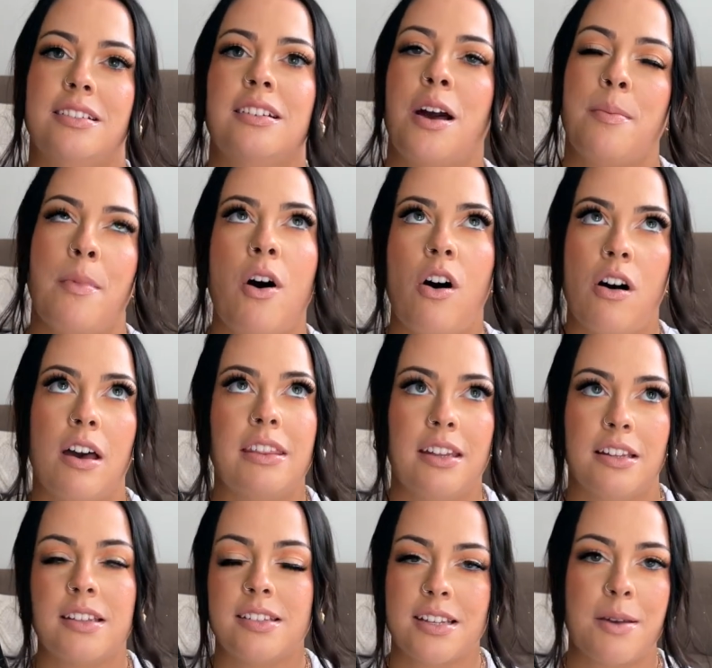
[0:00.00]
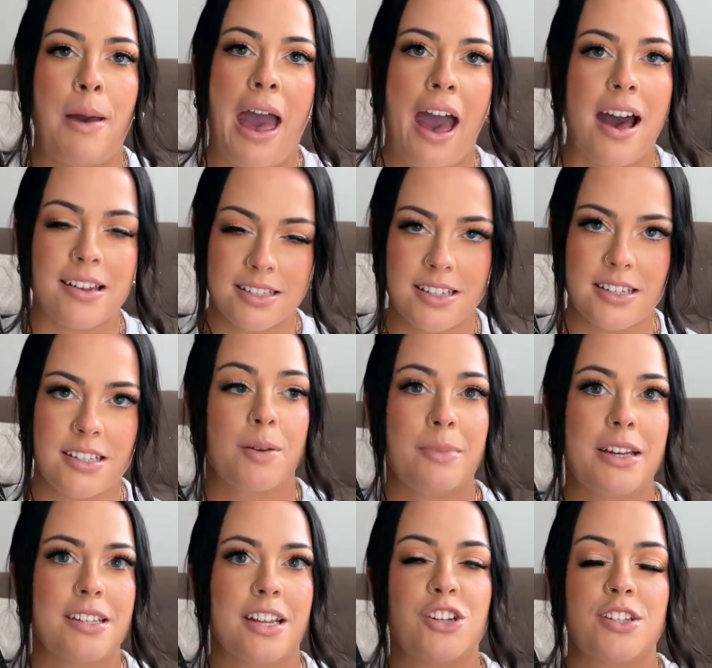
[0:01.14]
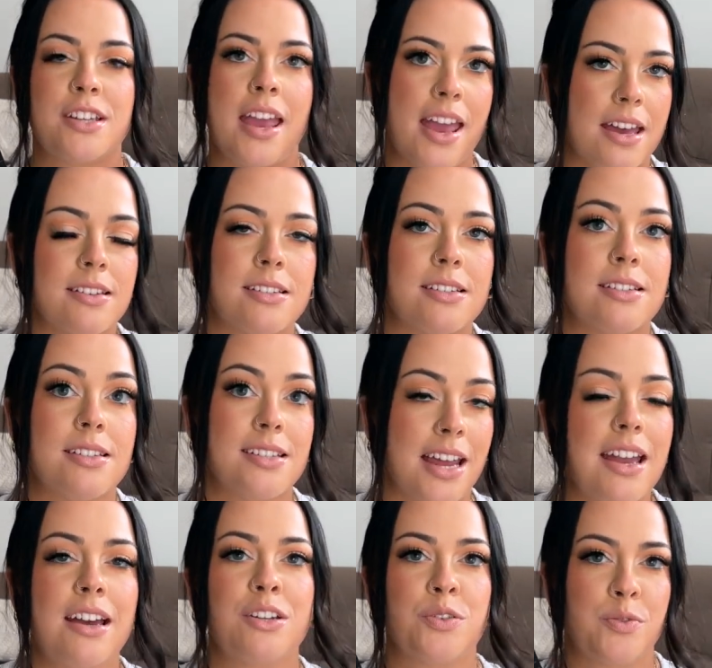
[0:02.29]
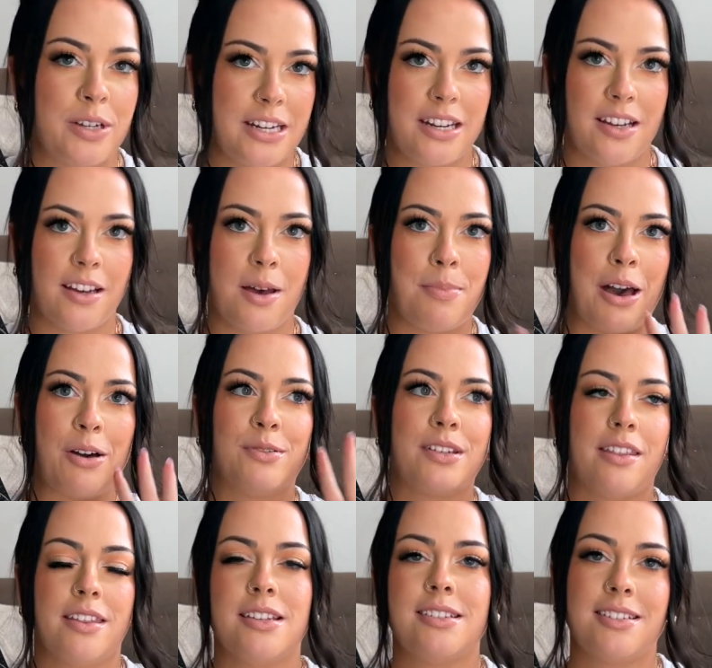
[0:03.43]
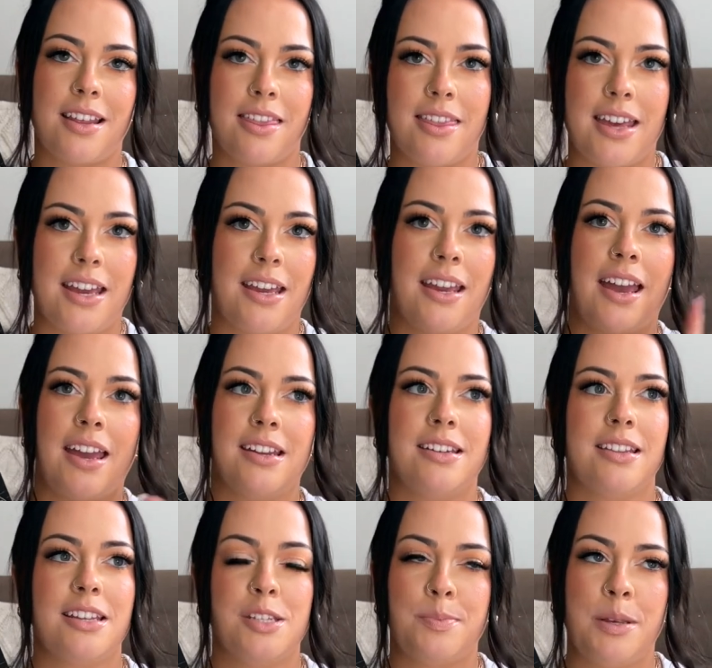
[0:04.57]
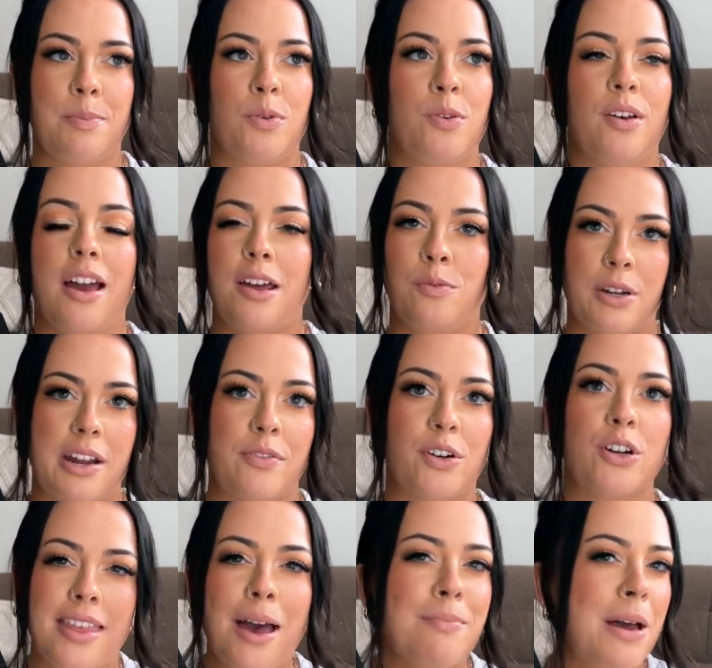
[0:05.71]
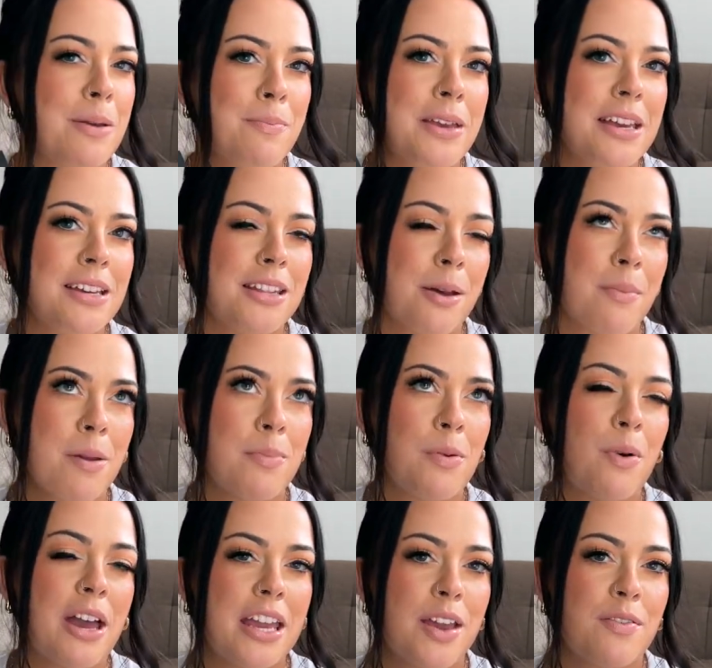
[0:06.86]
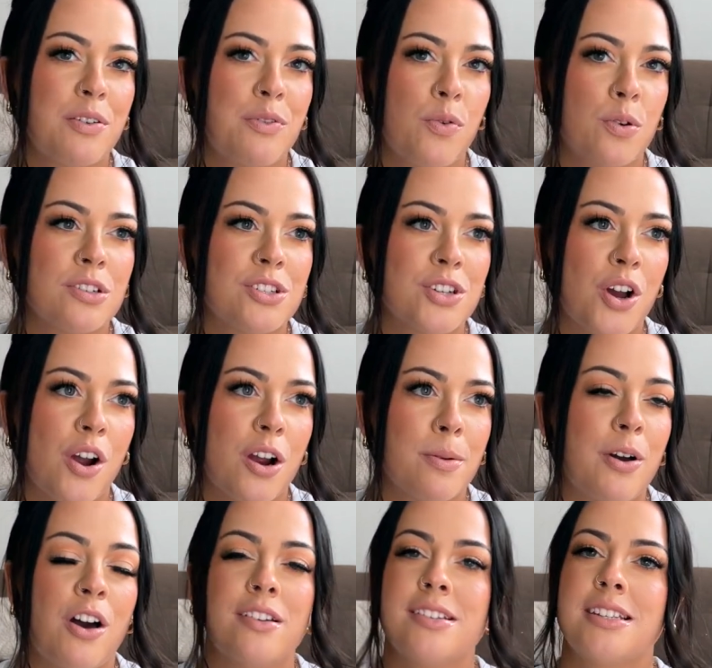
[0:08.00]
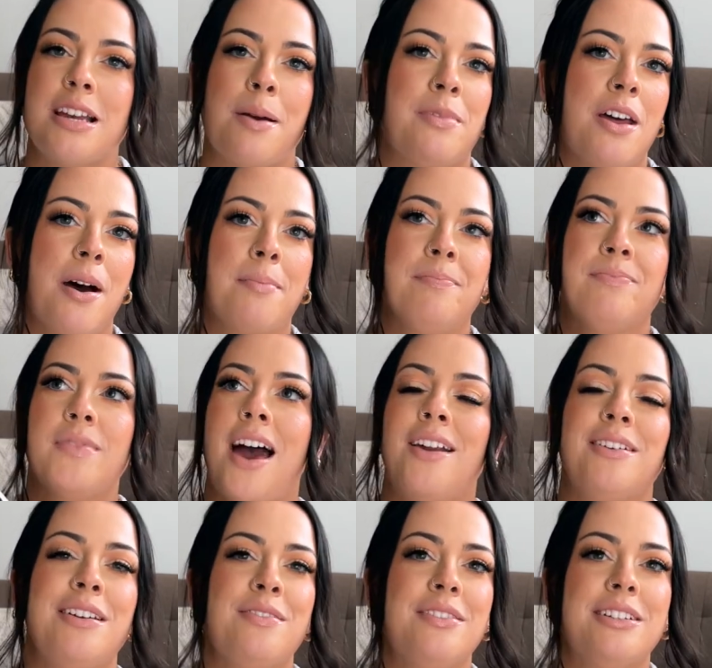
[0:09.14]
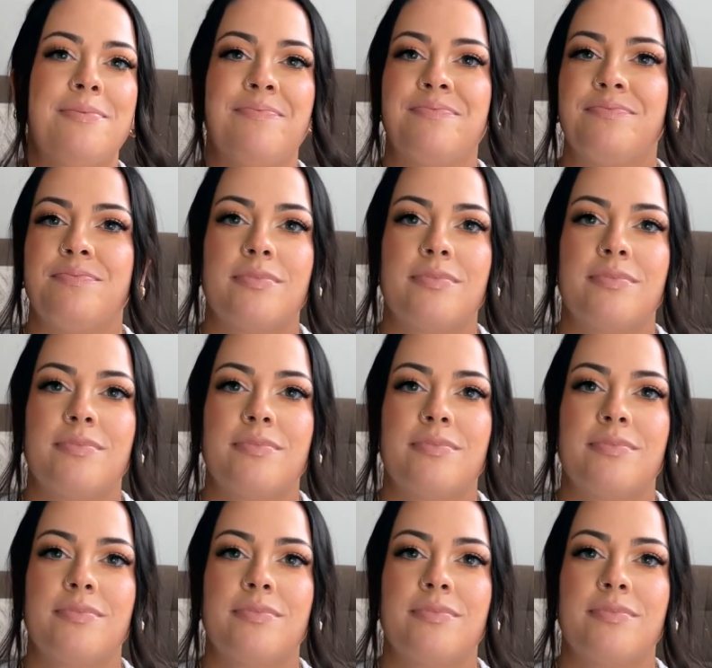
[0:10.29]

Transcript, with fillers: come on, like, let's get past this because I just can't stand reading about this thing and these people and whatever. That might be it. That might be why I gave it a four star, but honestly, I'm numb. I don't even.